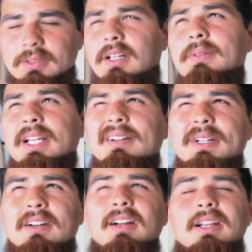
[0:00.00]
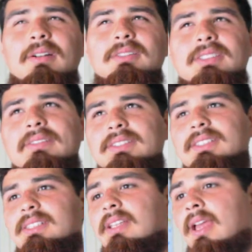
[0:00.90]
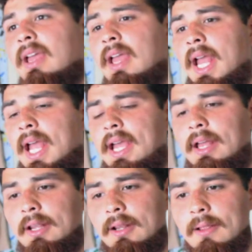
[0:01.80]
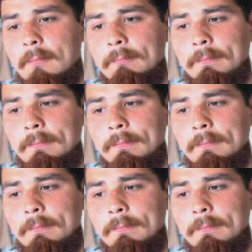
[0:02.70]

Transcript: But no, but I got my car like around 17. And